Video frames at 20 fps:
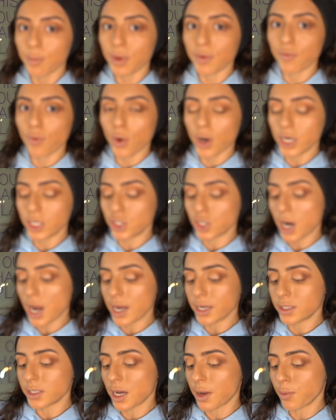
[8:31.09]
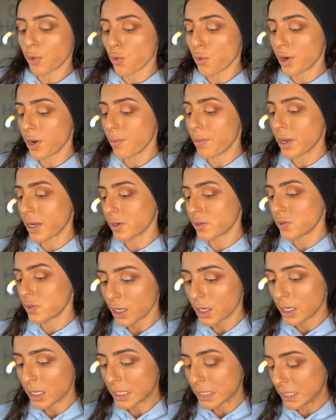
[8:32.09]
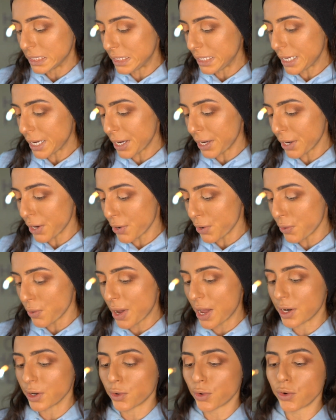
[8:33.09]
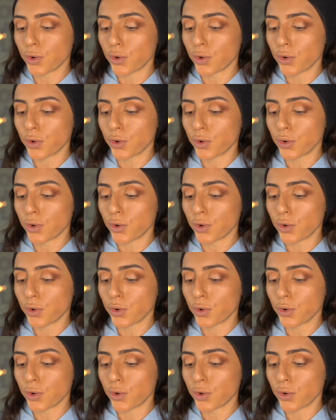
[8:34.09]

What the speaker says: before it dries, I'm going to mix Diego and